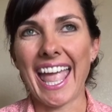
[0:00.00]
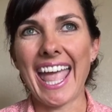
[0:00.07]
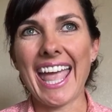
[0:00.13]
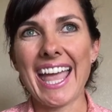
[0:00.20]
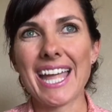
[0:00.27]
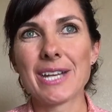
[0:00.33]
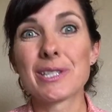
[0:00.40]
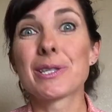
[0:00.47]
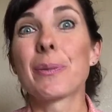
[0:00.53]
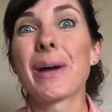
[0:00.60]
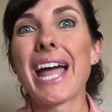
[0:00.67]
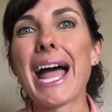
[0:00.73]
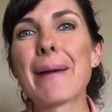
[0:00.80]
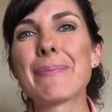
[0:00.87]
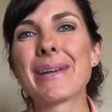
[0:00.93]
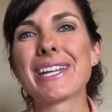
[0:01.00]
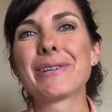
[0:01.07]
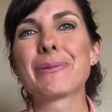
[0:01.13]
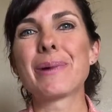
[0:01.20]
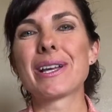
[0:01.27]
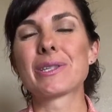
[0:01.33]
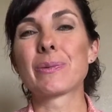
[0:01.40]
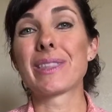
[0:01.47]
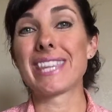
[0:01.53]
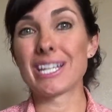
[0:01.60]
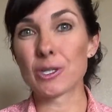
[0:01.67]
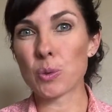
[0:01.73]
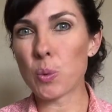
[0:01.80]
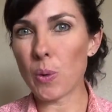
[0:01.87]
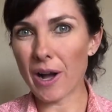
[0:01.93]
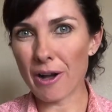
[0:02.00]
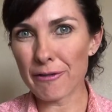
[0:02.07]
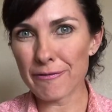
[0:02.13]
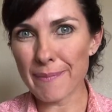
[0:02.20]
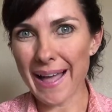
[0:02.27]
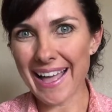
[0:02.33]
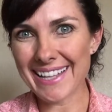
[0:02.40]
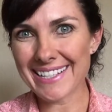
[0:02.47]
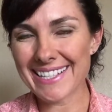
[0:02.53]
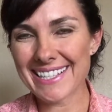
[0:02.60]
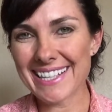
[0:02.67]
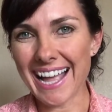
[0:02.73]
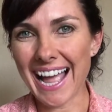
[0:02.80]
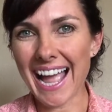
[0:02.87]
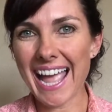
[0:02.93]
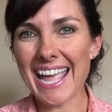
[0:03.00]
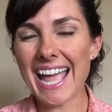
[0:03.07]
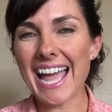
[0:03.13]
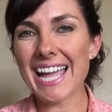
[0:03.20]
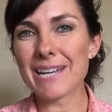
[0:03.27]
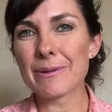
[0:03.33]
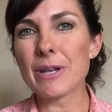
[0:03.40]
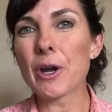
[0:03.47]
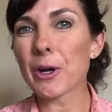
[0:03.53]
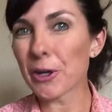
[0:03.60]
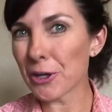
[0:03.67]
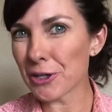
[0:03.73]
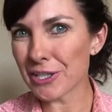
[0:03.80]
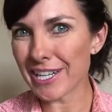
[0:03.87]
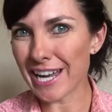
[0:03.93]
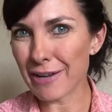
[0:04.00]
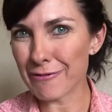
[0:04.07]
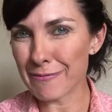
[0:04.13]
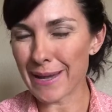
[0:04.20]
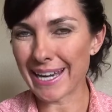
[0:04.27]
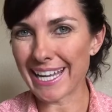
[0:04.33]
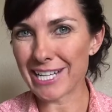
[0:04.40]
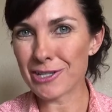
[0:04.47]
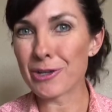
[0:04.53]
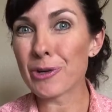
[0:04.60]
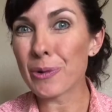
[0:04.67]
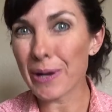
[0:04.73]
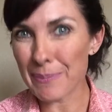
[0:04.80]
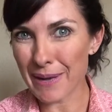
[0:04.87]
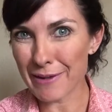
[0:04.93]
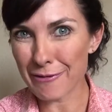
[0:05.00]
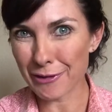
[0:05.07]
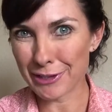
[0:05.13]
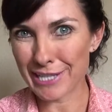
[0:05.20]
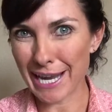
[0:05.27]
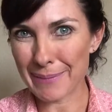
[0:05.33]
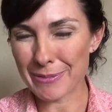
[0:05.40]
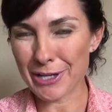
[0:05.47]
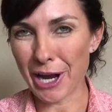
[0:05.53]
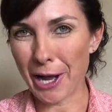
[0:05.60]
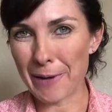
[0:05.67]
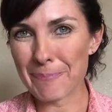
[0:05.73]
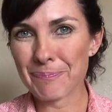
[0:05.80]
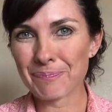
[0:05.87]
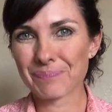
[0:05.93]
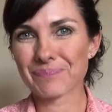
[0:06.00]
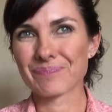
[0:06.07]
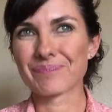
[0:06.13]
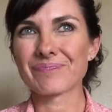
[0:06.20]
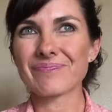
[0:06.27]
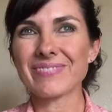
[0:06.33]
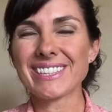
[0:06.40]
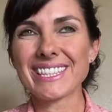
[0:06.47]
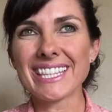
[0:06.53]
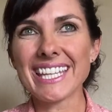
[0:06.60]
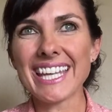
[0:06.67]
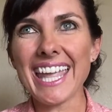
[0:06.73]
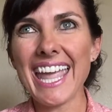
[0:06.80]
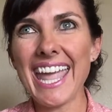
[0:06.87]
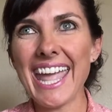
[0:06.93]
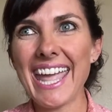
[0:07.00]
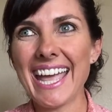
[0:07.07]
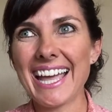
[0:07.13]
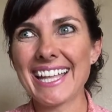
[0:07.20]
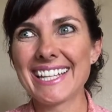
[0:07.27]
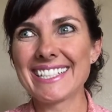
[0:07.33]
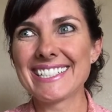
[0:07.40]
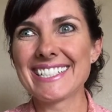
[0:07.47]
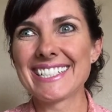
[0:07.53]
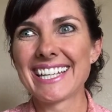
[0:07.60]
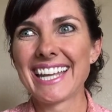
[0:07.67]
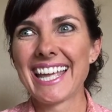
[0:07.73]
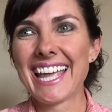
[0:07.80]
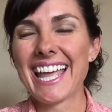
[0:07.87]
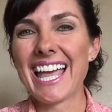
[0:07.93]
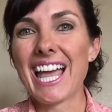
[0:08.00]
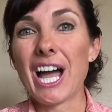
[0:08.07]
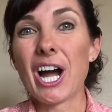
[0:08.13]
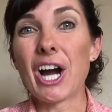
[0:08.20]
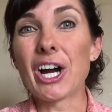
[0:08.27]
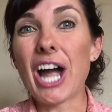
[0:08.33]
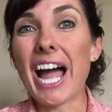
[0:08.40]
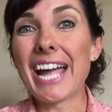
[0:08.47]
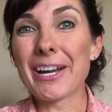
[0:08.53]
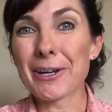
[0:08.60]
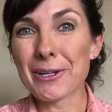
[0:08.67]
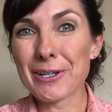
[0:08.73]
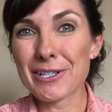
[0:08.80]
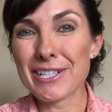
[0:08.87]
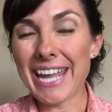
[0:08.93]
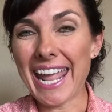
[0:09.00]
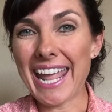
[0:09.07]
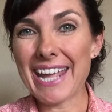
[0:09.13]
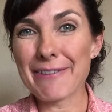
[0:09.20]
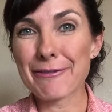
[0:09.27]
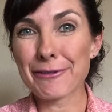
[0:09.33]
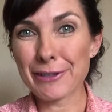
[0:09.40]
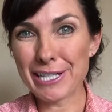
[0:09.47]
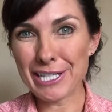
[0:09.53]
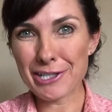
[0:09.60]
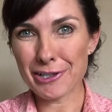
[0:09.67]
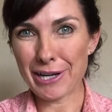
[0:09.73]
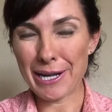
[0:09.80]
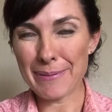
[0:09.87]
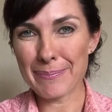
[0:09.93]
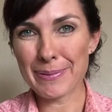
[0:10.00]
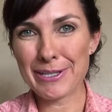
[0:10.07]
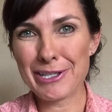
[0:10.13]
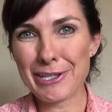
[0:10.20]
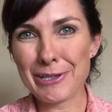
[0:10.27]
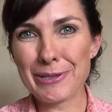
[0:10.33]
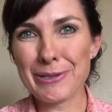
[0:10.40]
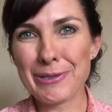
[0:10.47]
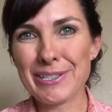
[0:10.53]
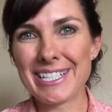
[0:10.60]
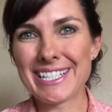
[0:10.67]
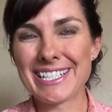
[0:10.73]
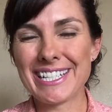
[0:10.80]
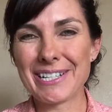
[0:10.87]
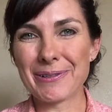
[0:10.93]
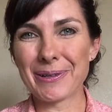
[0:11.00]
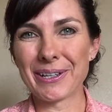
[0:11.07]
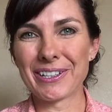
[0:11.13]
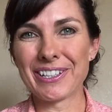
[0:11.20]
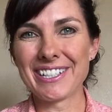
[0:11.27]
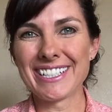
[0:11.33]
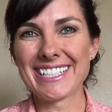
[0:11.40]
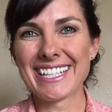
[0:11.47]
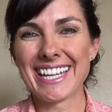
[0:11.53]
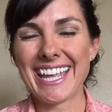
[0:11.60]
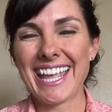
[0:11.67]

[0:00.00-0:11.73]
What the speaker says: And so what happened was, within 12 months, I had earned enough money to quit my full-time job, and I earned a free trip to Disney World.